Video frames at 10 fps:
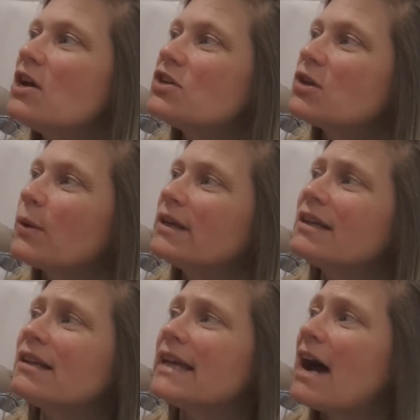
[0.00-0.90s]
showing
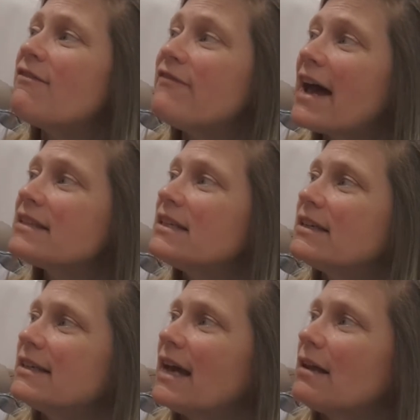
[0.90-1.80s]
Lily how fast he
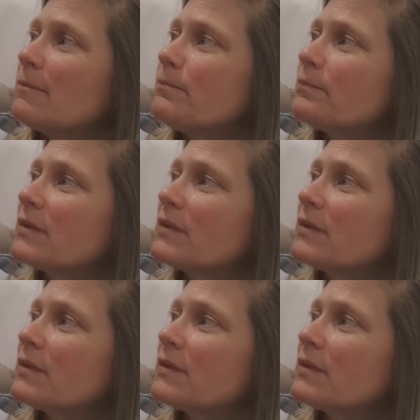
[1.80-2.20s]
could gallop.